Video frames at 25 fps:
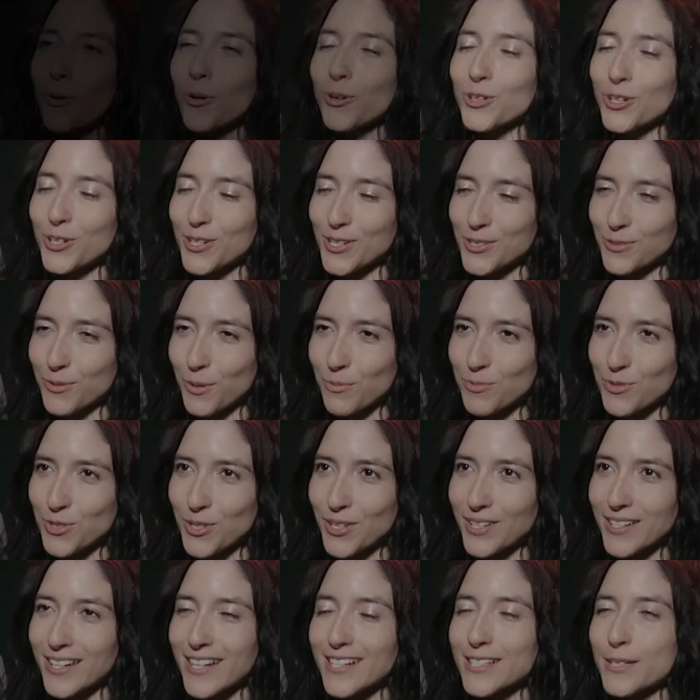Audio
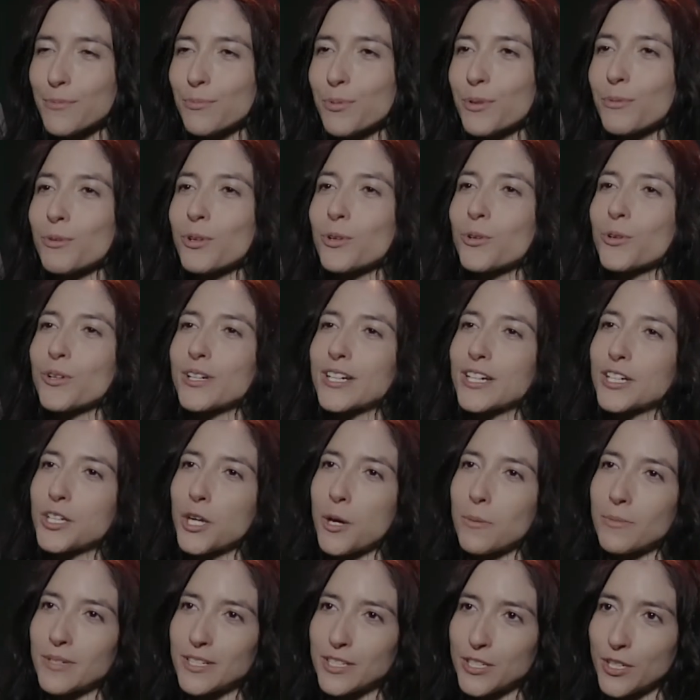description is a
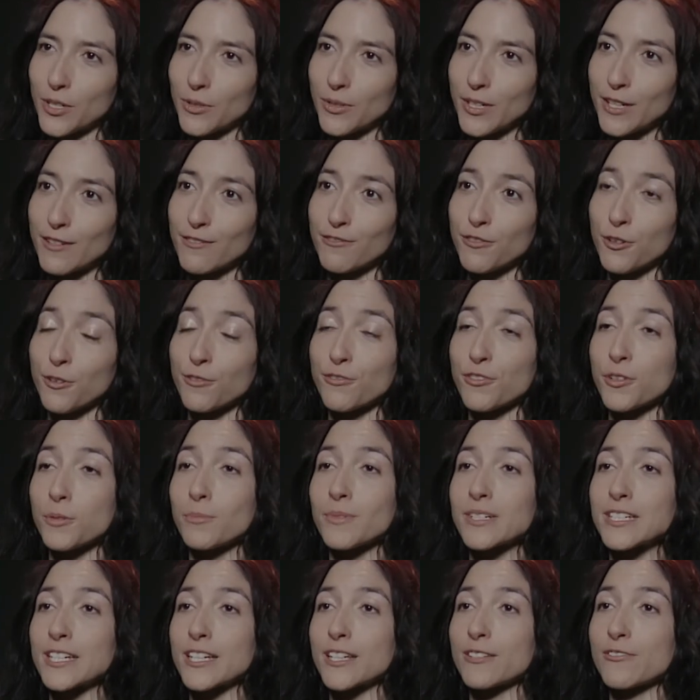pre-recorded commentary for
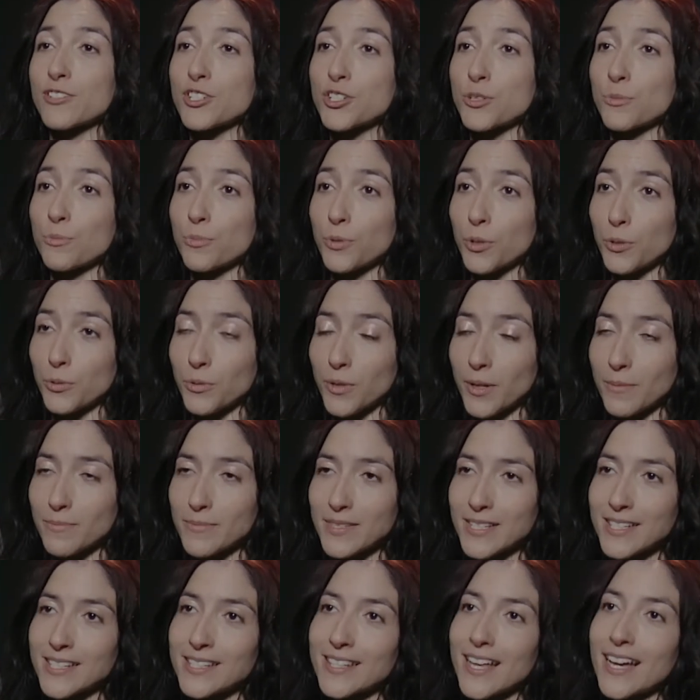film and television
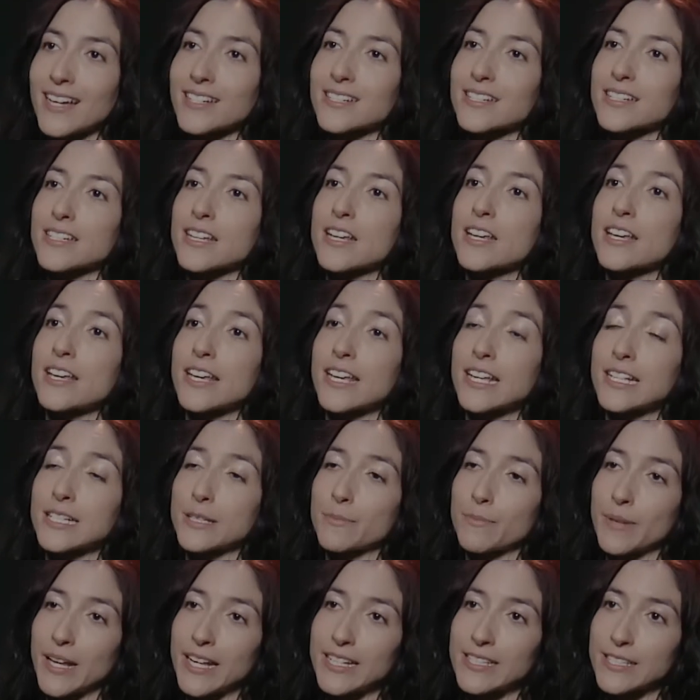programs that
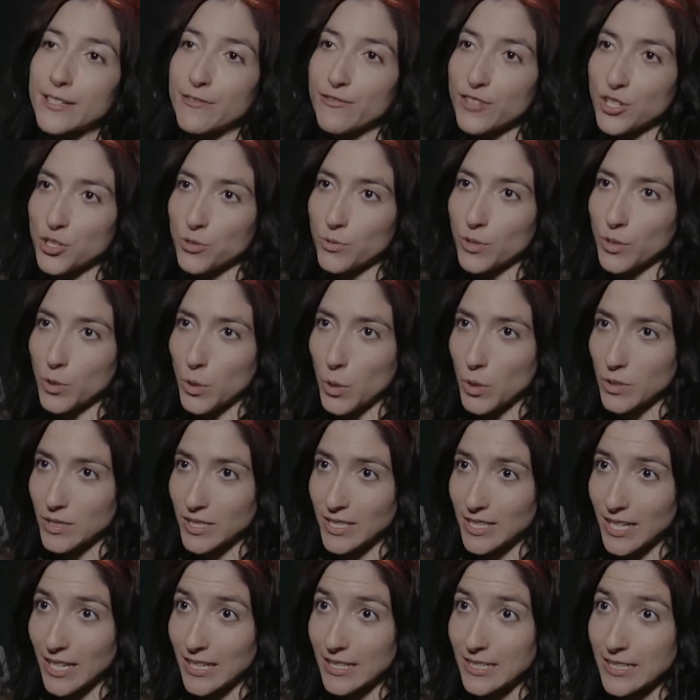explains the visual
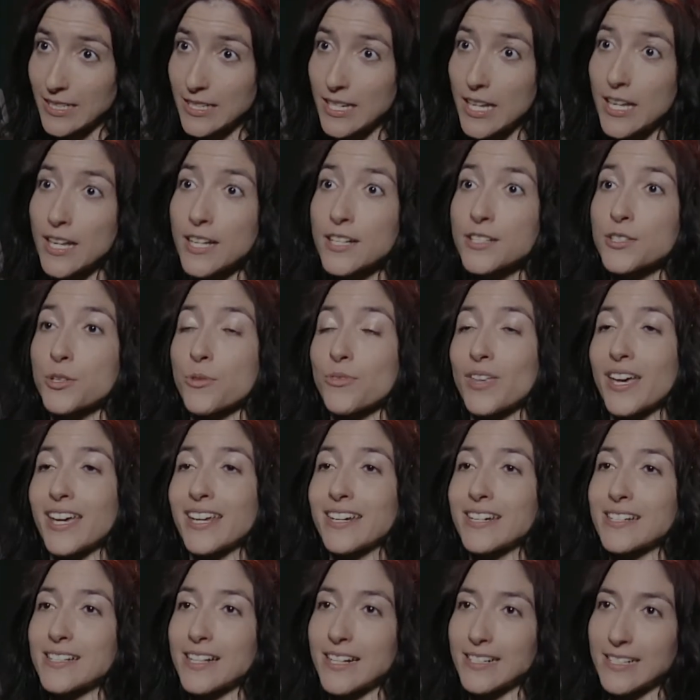content so
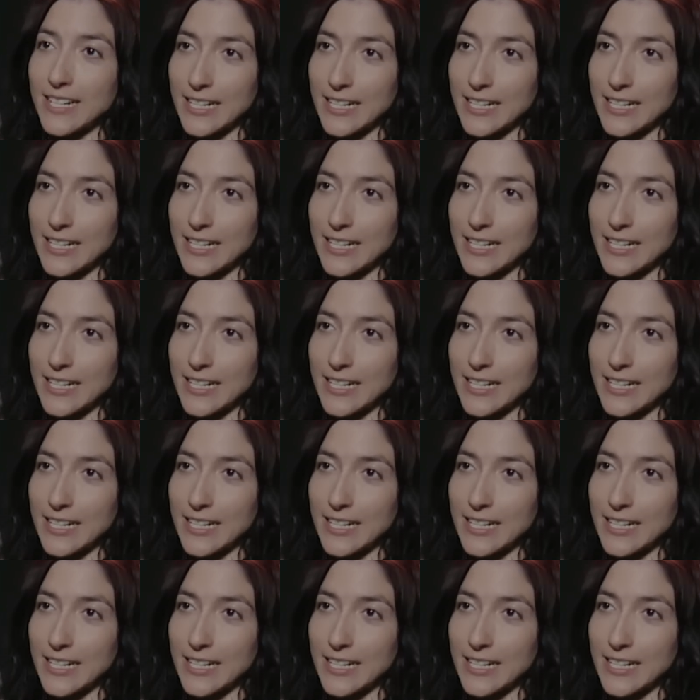that it is